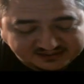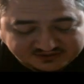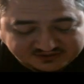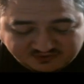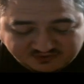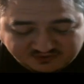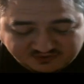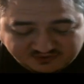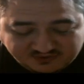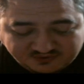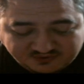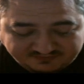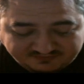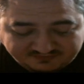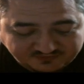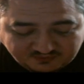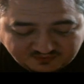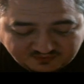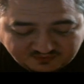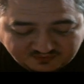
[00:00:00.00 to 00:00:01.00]
to work right
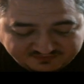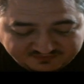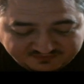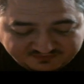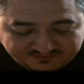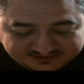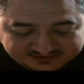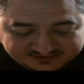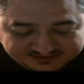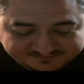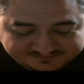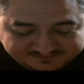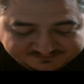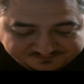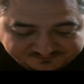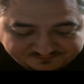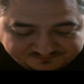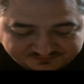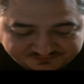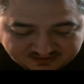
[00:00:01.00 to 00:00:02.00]
for whatever reason.
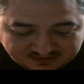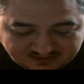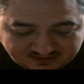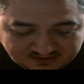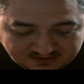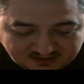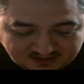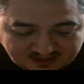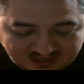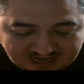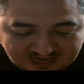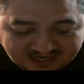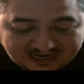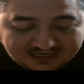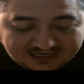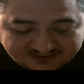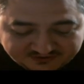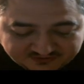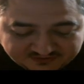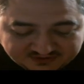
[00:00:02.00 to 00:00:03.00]
And I
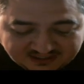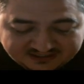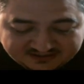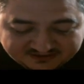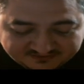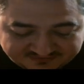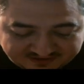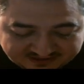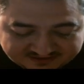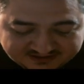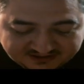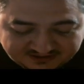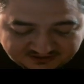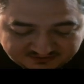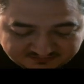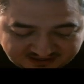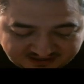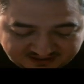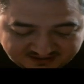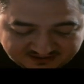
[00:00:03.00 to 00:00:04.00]
do like the fact that you
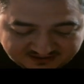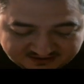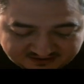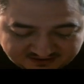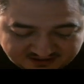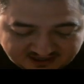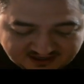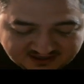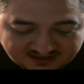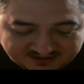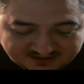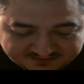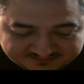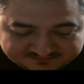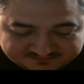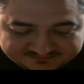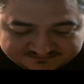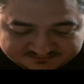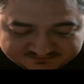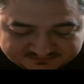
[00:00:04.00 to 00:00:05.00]
made it
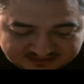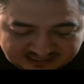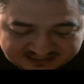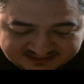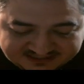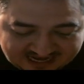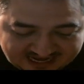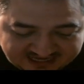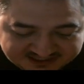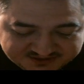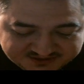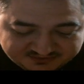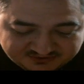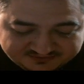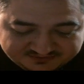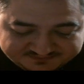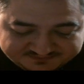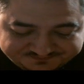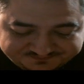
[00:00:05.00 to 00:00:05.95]
attachable